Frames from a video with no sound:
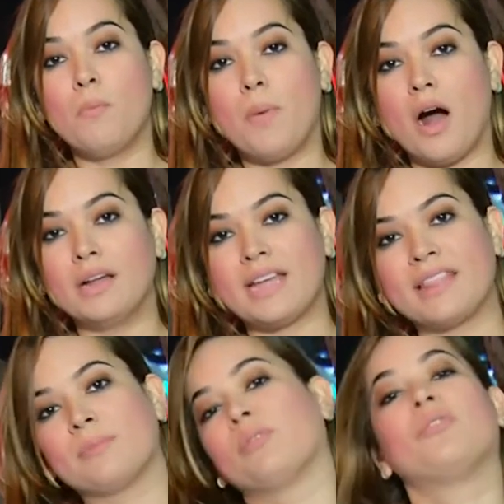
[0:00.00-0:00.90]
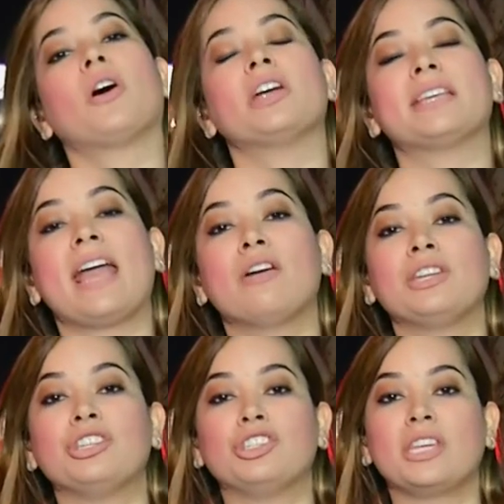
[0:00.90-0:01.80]
bond at the Brevard
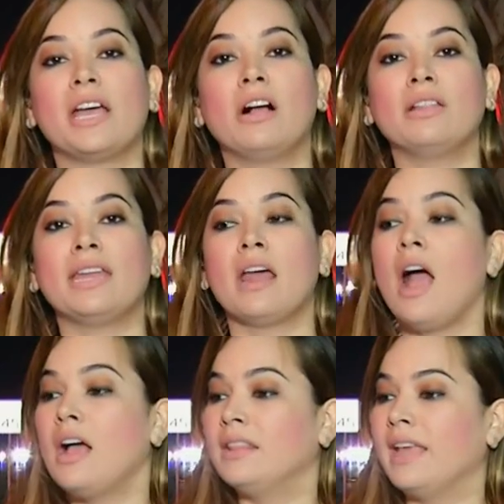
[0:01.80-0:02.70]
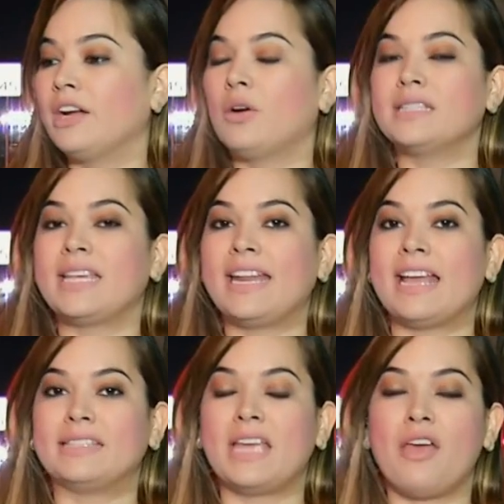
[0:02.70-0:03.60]
County Jail. And later on today
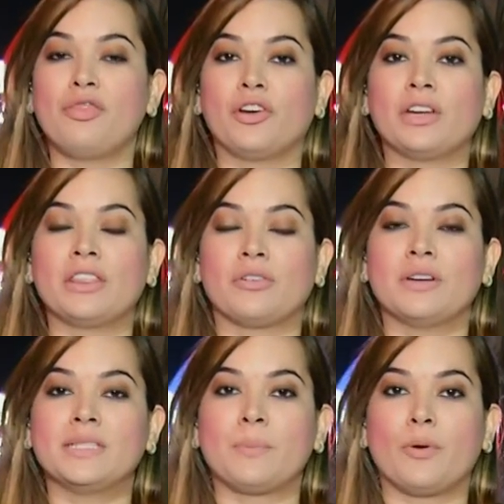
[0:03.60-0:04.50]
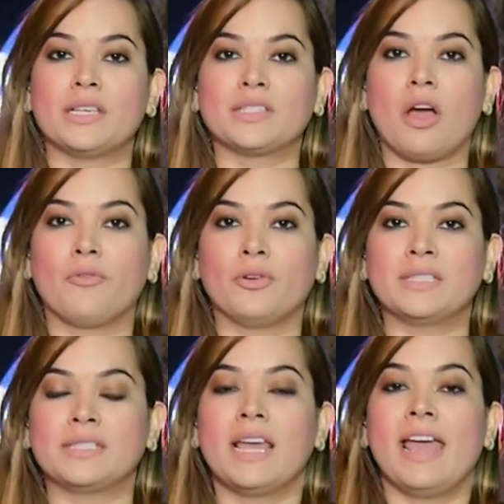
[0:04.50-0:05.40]
at 10:30, there is a press
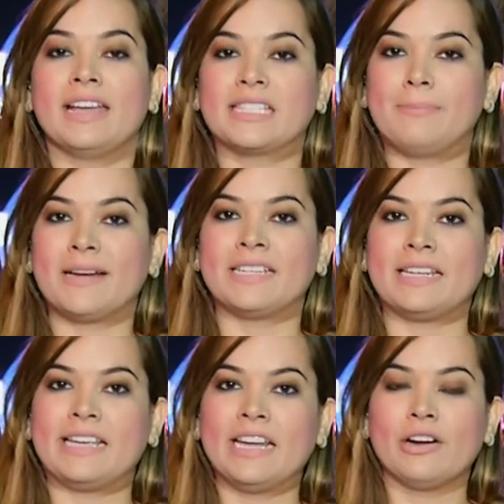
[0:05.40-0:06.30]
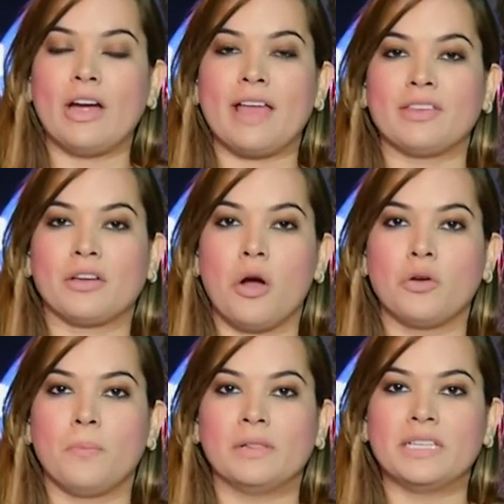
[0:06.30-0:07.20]
conference expected here at the
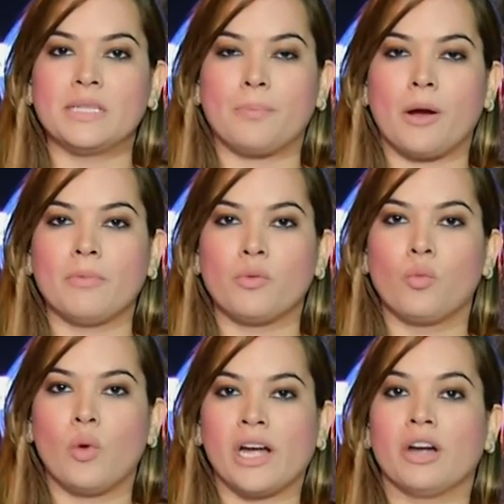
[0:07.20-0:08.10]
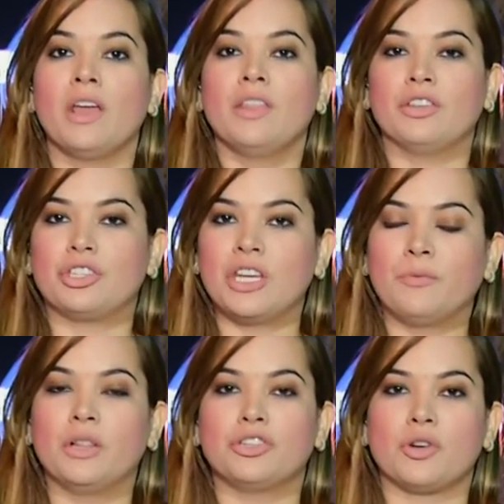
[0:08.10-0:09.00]
Cocoa Police Department where the
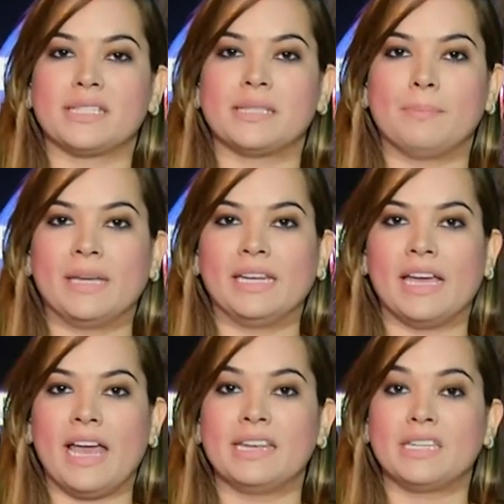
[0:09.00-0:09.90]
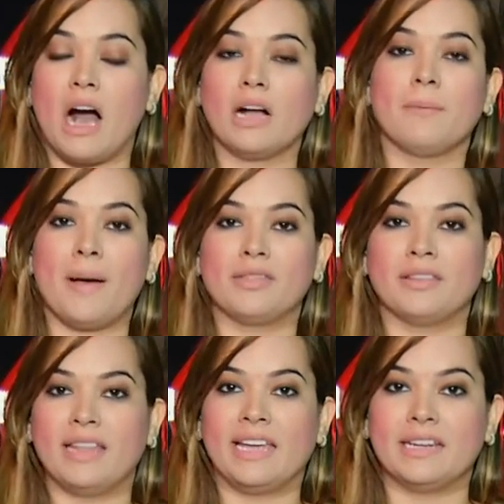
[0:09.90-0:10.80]
chief will address the media and talk about the
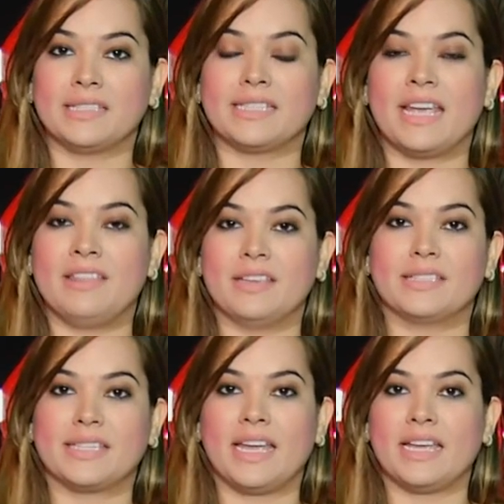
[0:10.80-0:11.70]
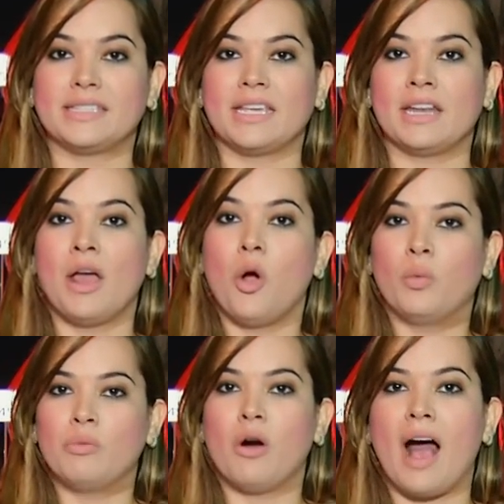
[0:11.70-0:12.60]
latest in this case. And
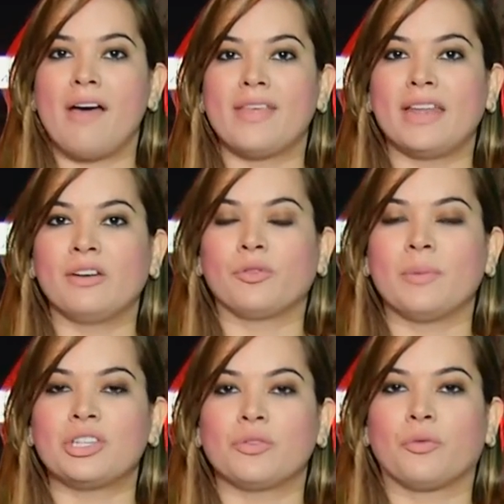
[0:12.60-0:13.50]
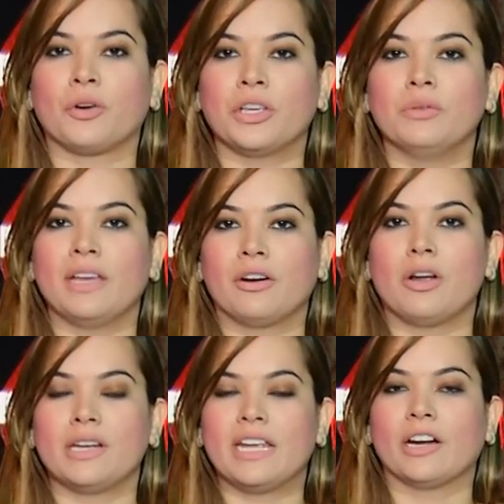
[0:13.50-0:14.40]
we will have that information information for you later
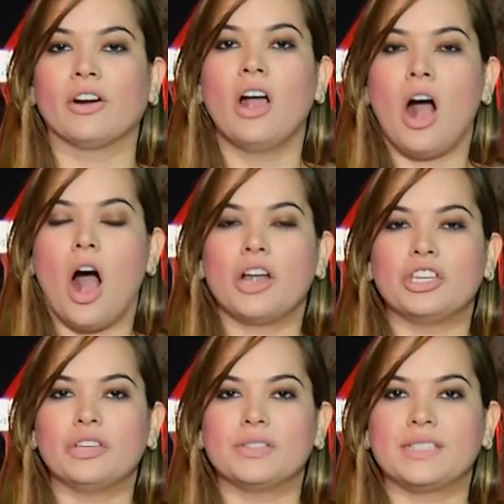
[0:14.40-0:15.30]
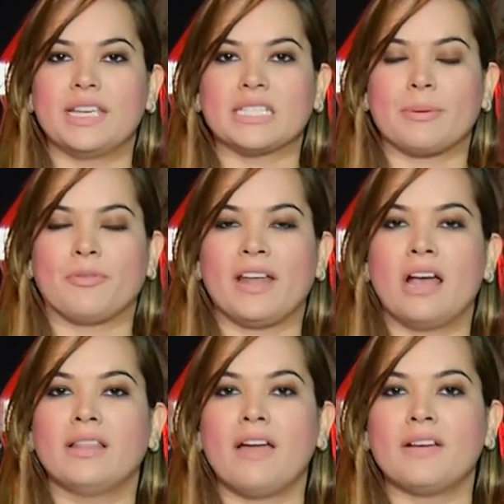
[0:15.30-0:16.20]
on here on News 6. But for
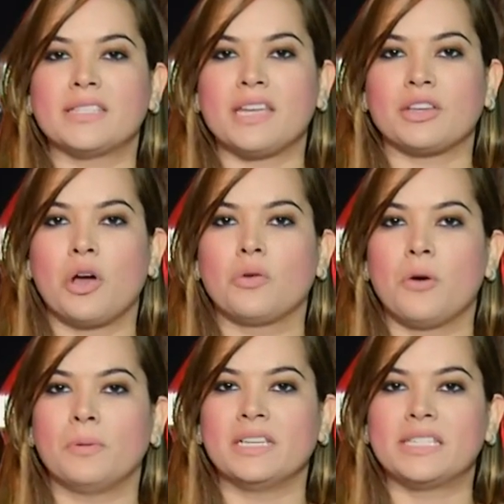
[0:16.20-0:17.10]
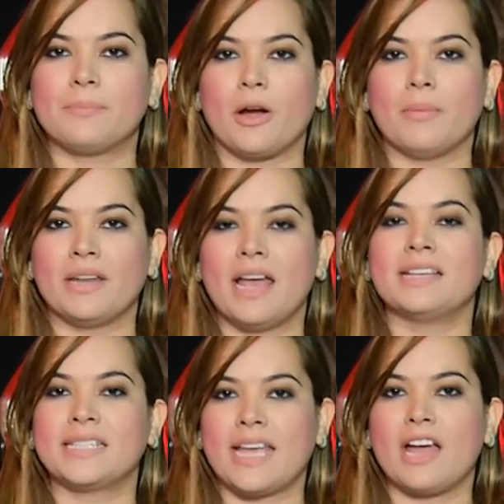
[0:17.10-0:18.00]
now, live outside the Cocoa Police Department,
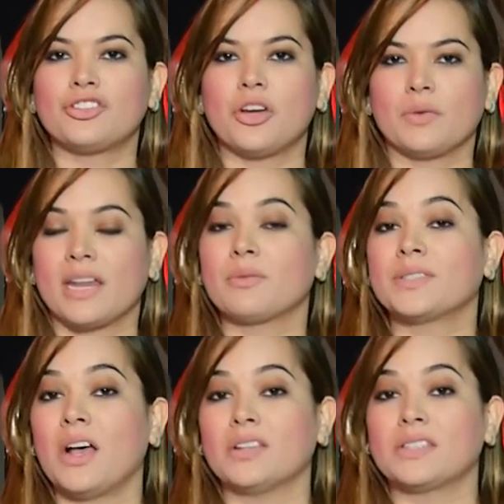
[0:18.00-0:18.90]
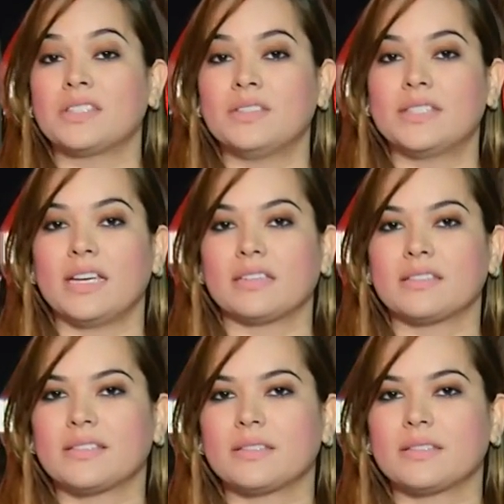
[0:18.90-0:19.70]
Ezzy Castro getting results, News 6.